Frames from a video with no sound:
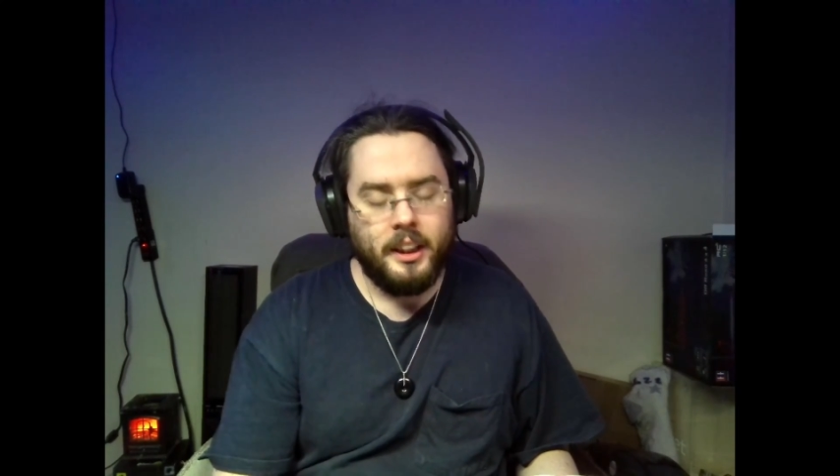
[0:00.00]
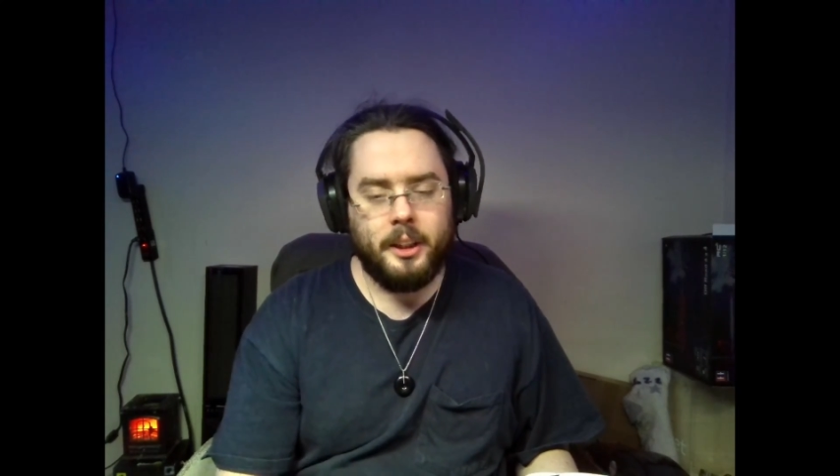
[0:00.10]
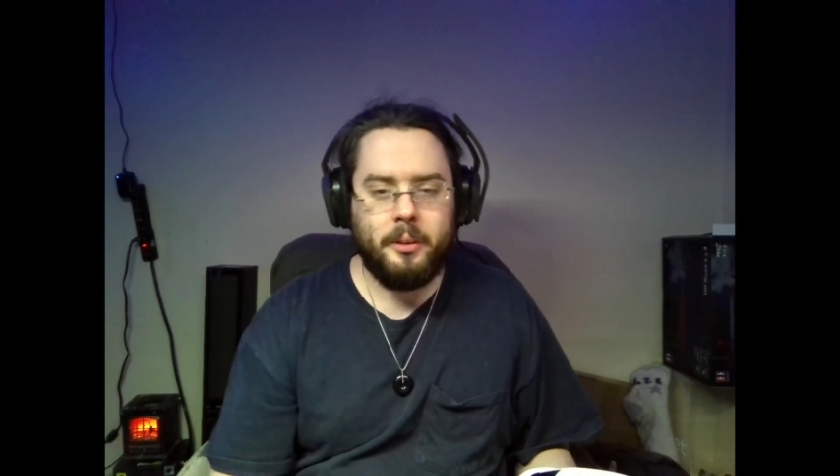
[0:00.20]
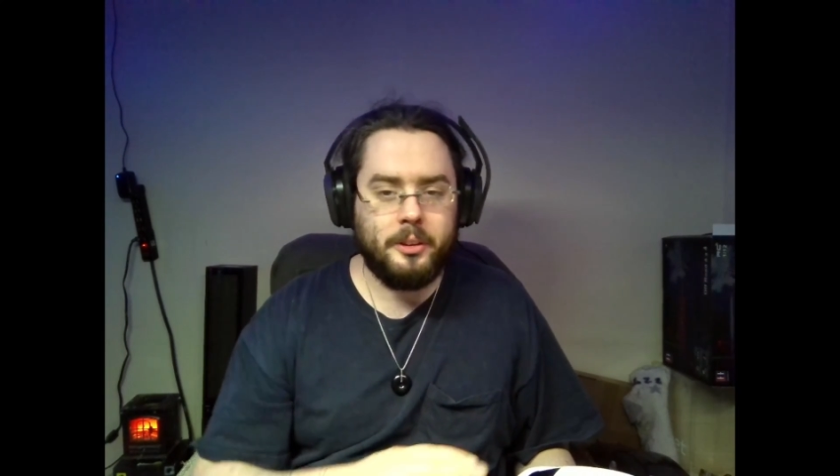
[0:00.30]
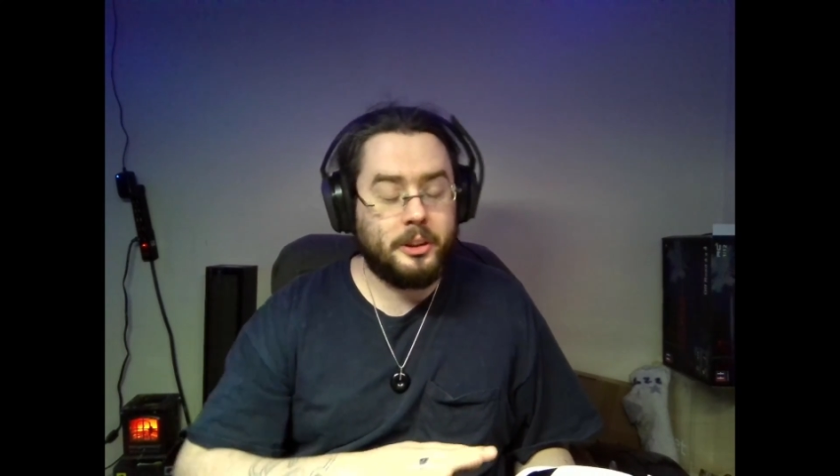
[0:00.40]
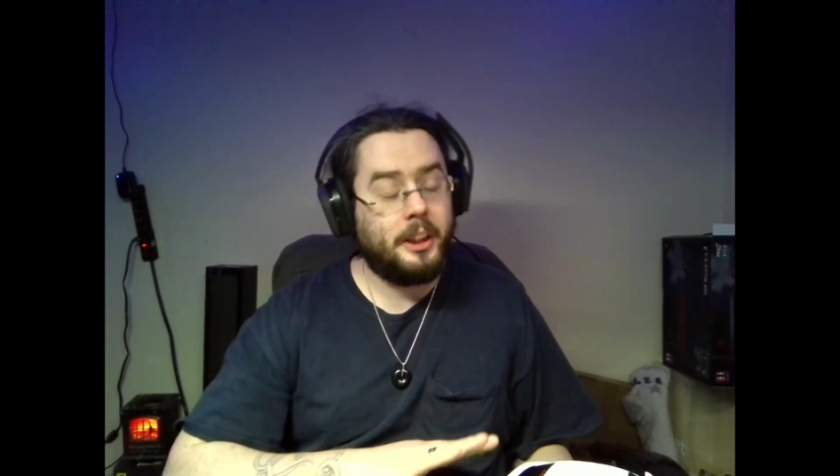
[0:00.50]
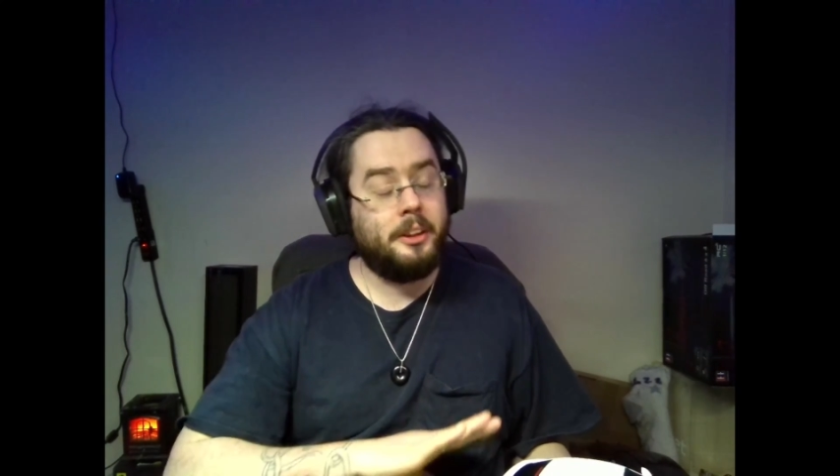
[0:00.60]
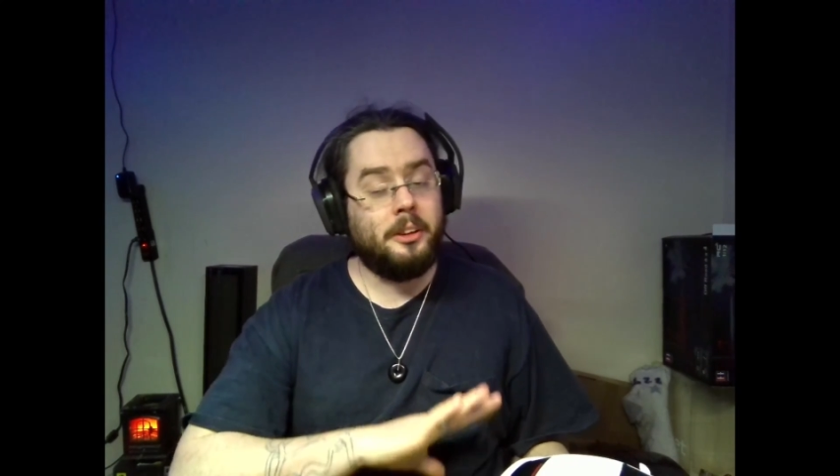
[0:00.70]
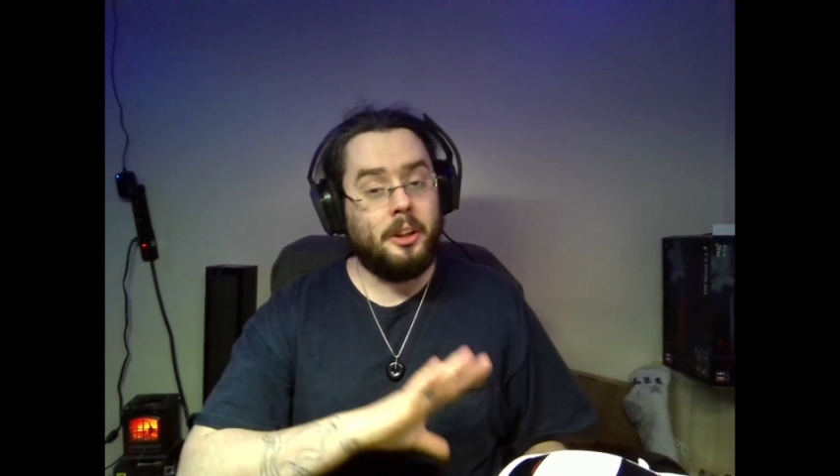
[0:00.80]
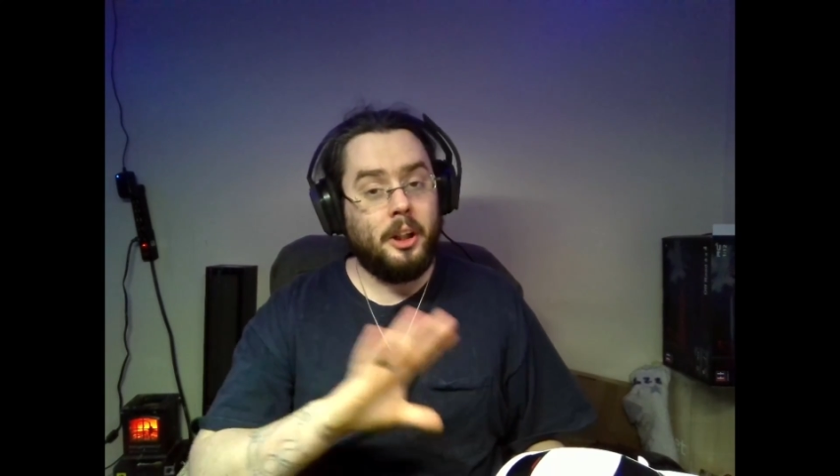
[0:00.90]
know there's a
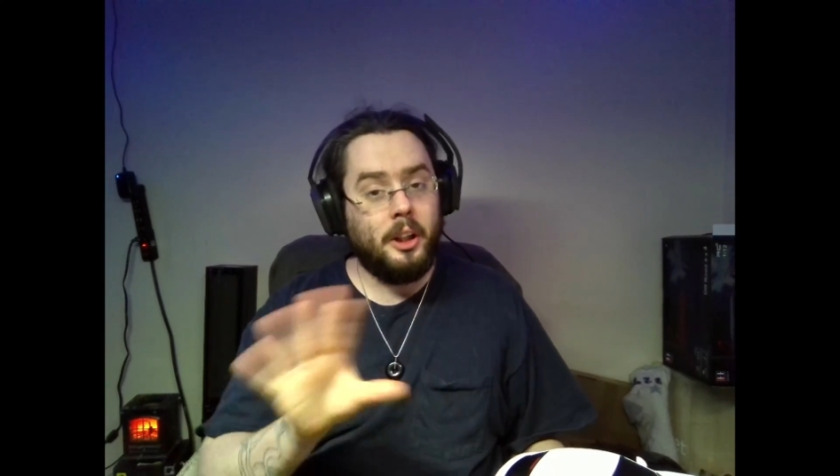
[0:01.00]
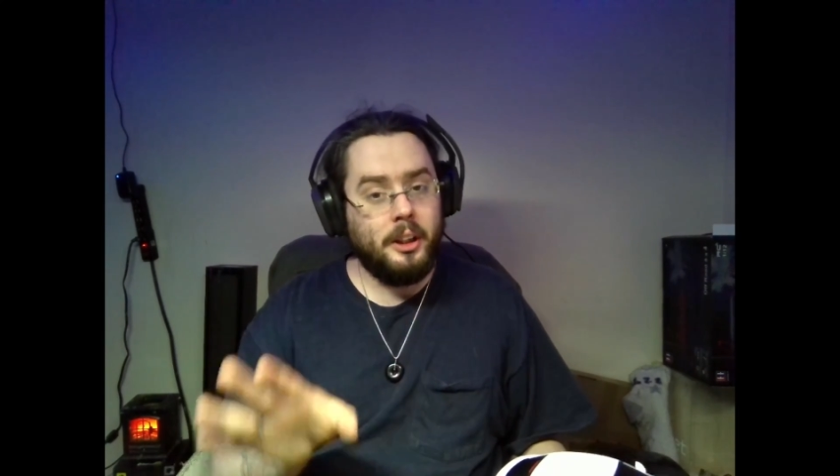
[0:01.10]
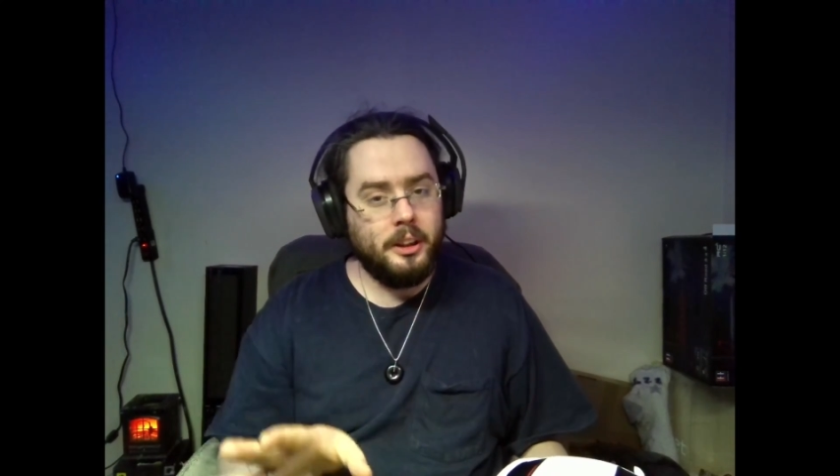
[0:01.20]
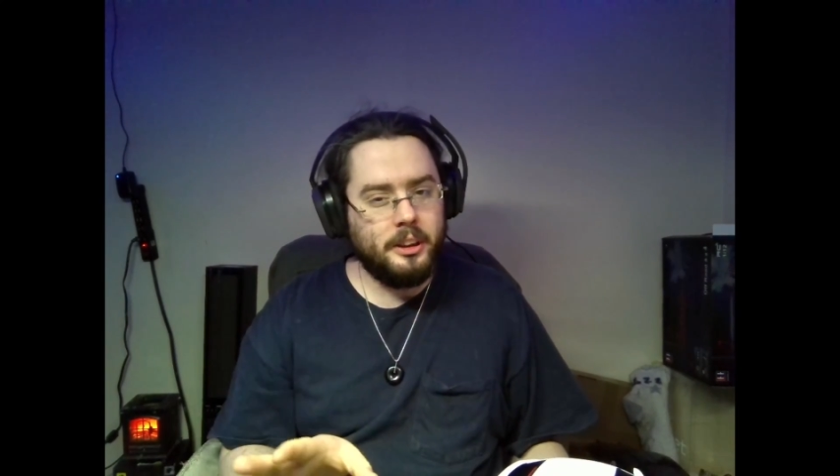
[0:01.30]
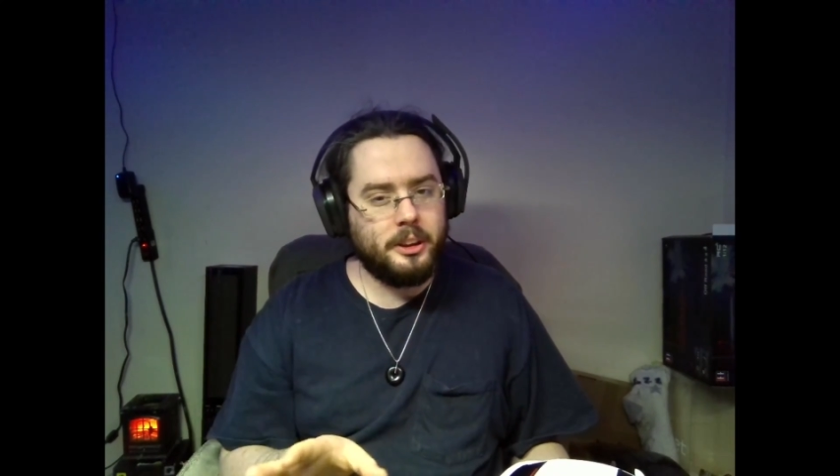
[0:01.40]
large